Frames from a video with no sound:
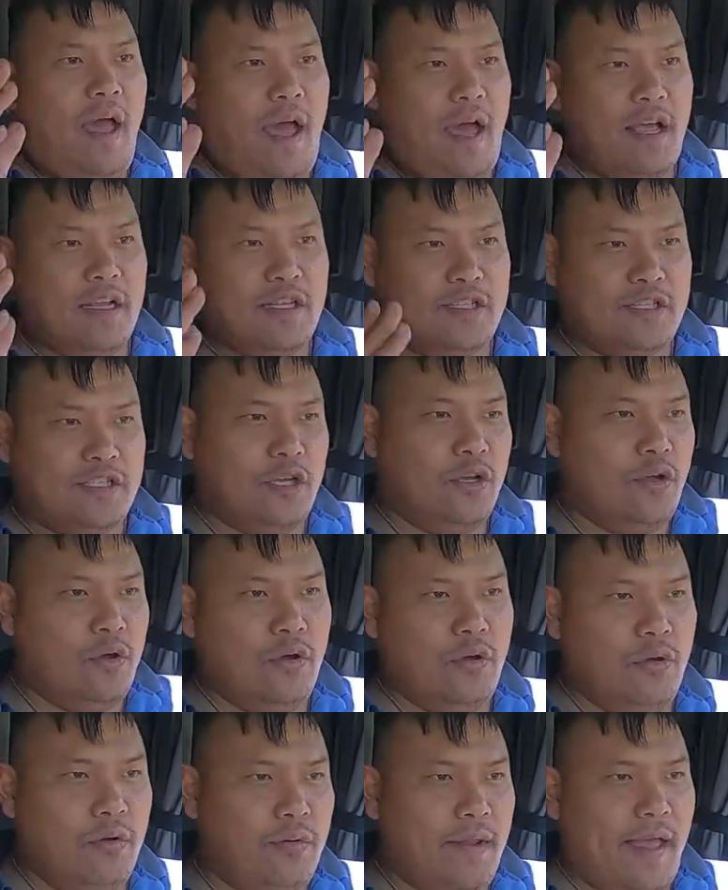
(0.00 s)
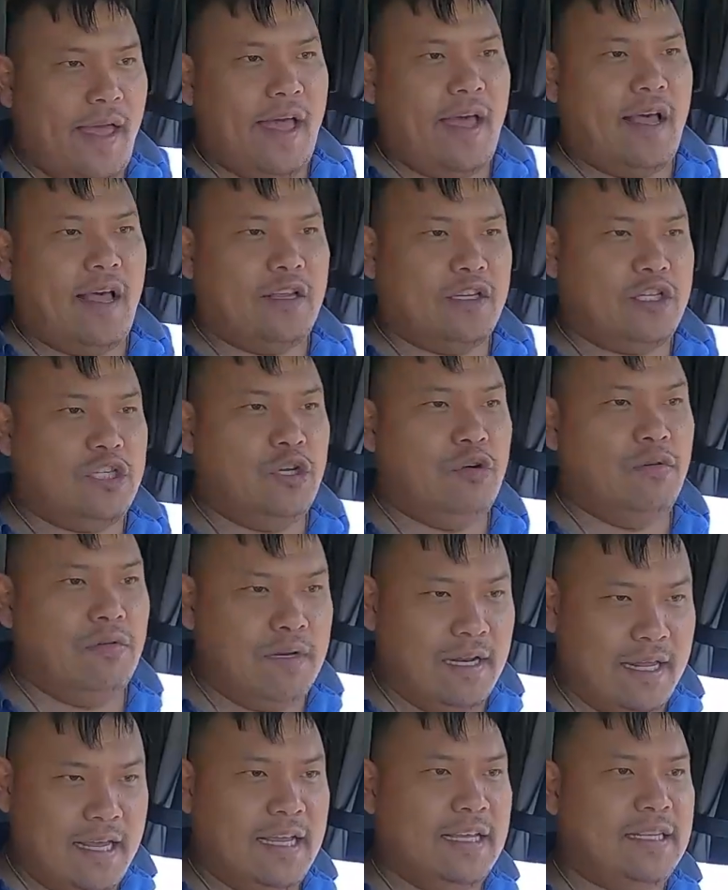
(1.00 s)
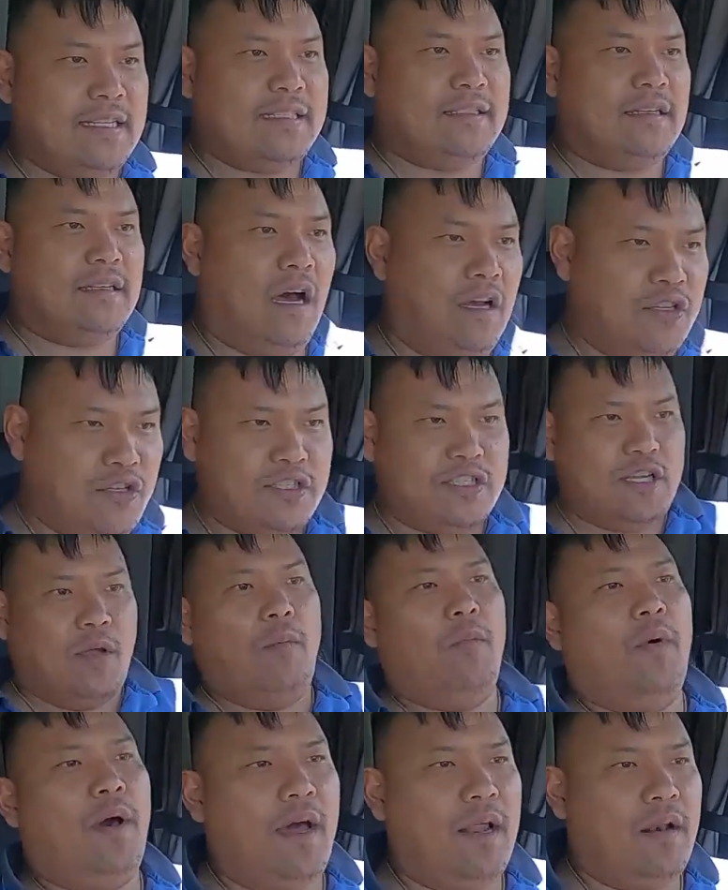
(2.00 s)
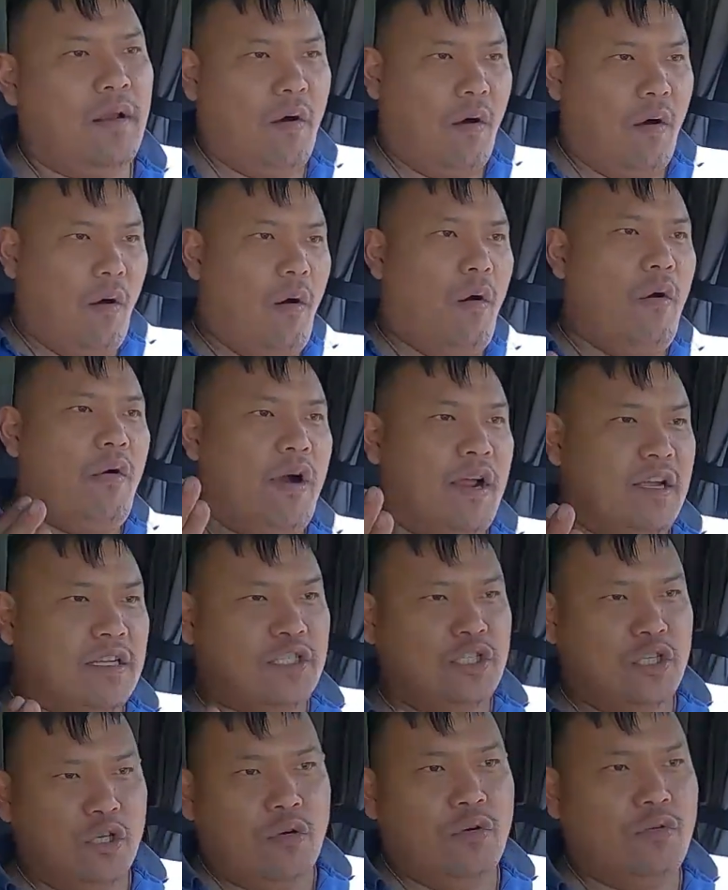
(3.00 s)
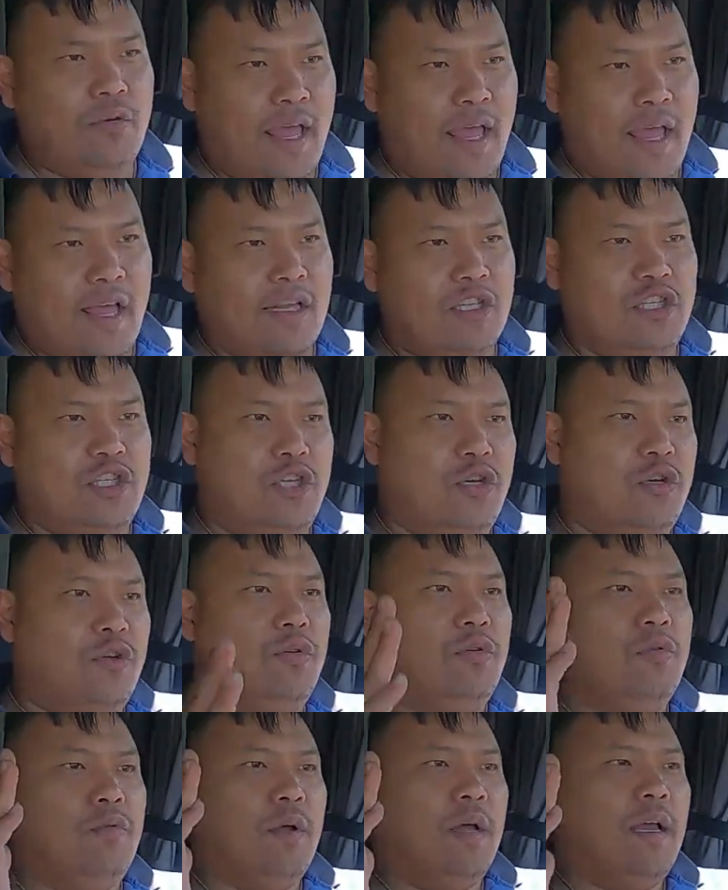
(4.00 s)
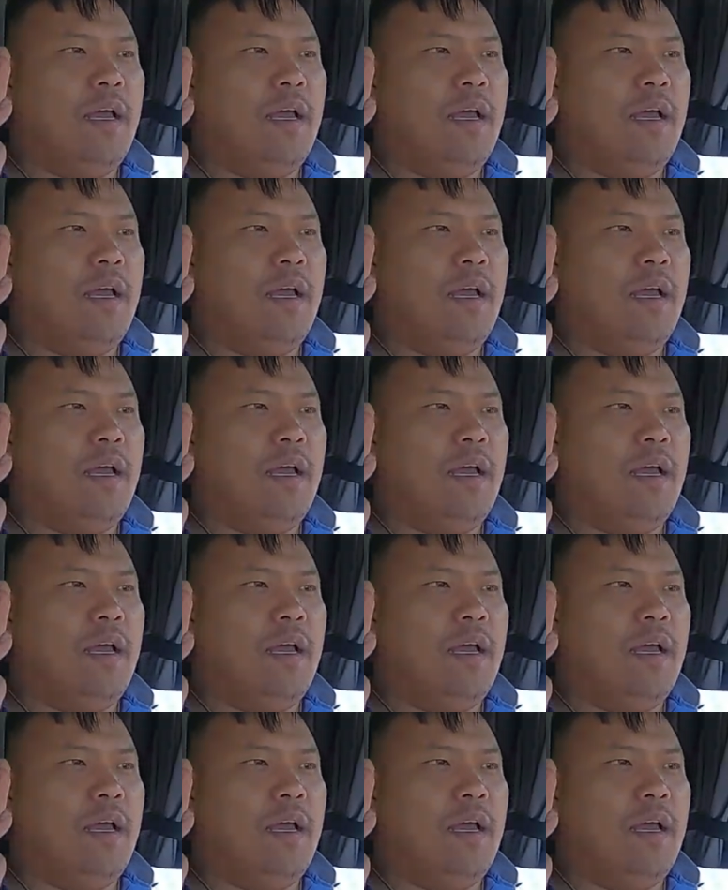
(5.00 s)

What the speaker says: as soon as you lease onto someone, or as soon as you